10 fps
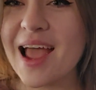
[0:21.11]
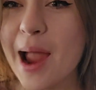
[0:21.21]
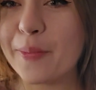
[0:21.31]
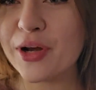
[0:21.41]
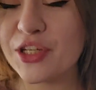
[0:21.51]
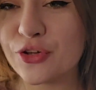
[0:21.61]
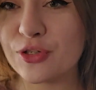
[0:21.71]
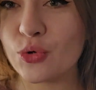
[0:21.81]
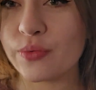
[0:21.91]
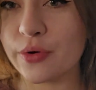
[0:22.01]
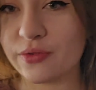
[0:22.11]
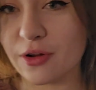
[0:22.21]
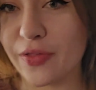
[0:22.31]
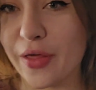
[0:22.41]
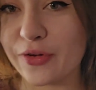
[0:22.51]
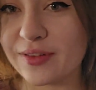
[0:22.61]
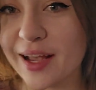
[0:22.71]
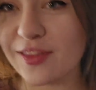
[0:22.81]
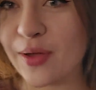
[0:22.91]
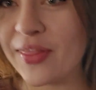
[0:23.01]
I'm pretty sure the short rows are on the other
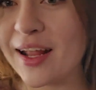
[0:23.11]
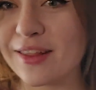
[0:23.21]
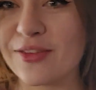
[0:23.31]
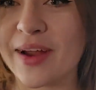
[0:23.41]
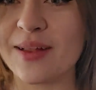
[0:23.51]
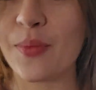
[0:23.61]
side, so I think it's the right